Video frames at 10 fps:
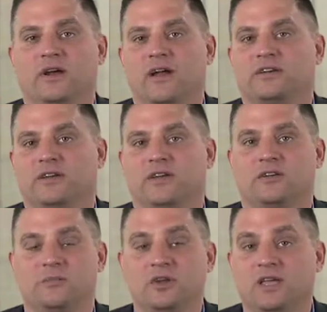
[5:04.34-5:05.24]
interacting and
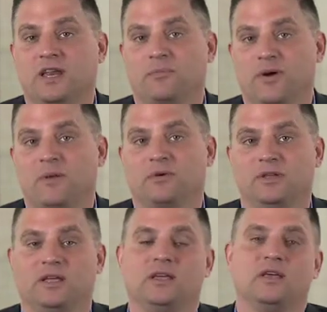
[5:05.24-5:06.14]
communicating
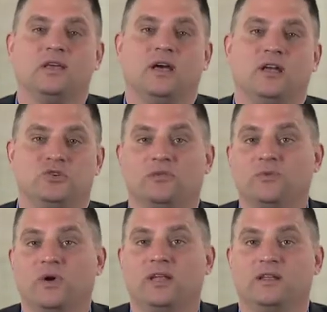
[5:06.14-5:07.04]
properly to
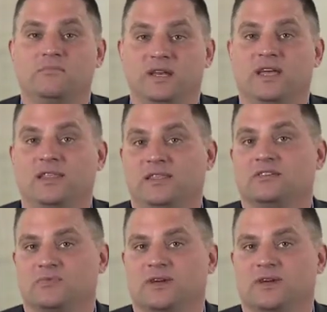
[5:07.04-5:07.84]
avoid and mitigate these